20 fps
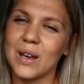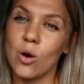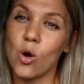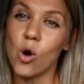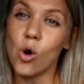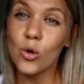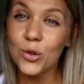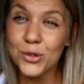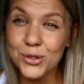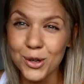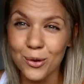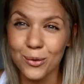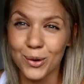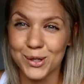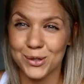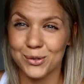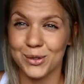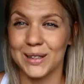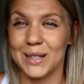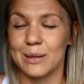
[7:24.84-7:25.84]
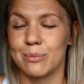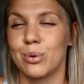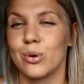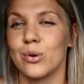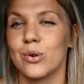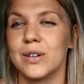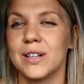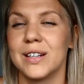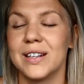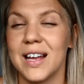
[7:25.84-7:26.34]
Also, what's really
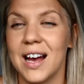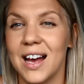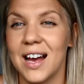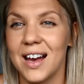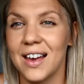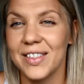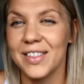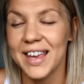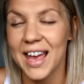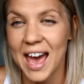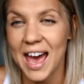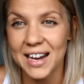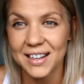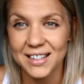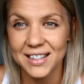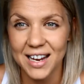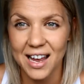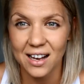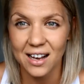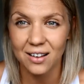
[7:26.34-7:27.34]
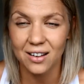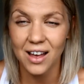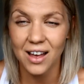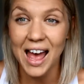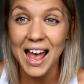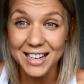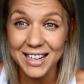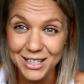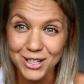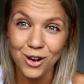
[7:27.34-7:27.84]
important are the
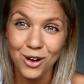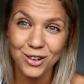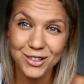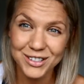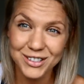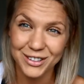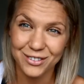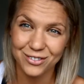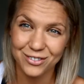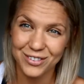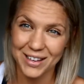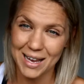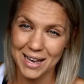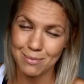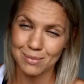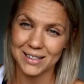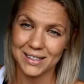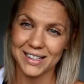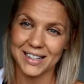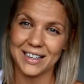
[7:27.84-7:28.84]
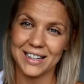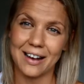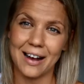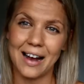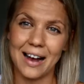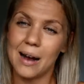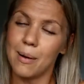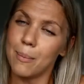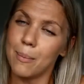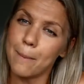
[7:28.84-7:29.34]
antioxidant family,
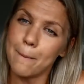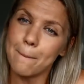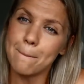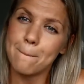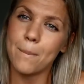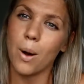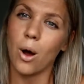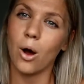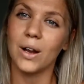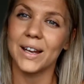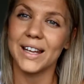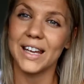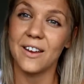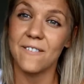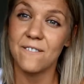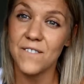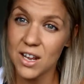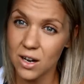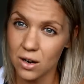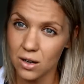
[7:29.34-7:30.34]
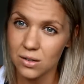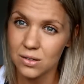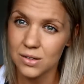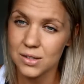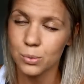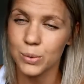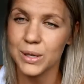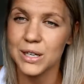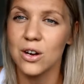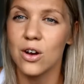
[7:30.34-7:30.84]

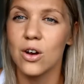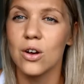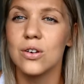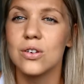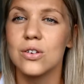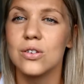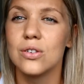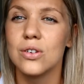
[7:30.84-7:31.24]
polyphenols. We know